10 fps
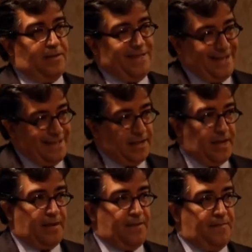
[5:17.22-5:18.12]

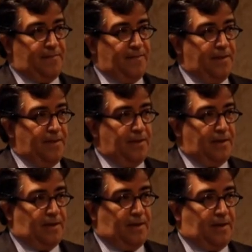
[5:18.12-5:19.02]
technical.
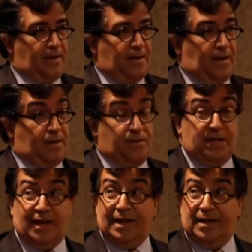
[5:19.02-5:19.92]

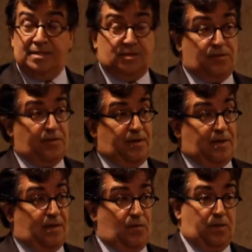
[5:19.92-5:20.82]
Actually, Jalisco,
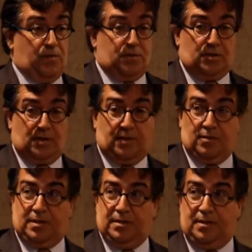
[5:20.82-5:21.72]
we talk
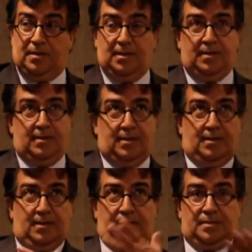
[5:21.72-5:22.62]
about the,
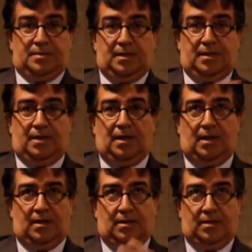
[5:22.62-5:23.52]
let me see,
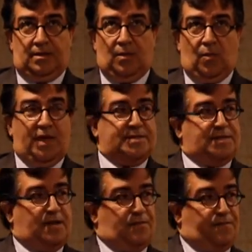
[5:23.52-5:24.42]
the west
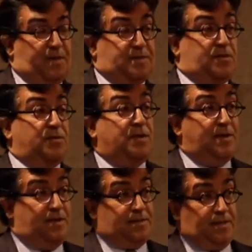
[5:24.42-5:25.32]
side of Mexico
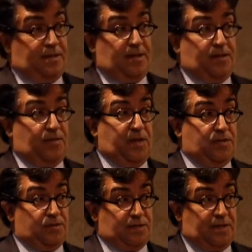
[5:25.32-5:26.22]
is the
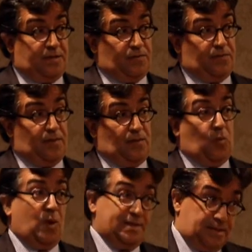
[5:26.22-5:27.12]
education center of the
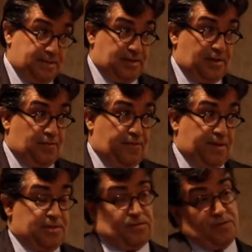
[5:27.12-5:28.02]
west side of
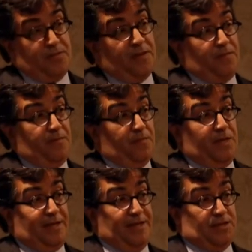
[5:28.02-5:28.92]
Mexico. So
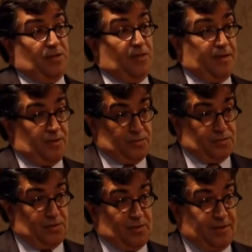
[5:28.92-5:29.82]
many kids go there to
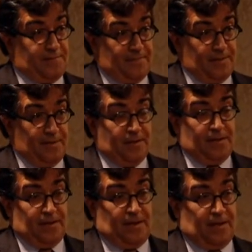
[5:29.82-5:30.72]
study,
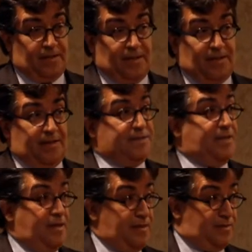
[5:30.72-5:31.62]
and then they
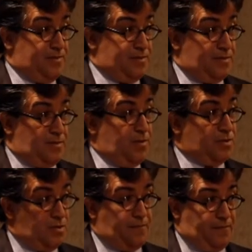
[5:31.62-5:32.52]
stay there. So
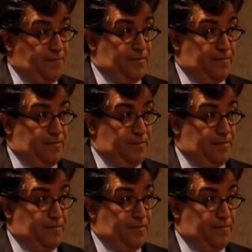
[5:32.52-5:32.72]
lots of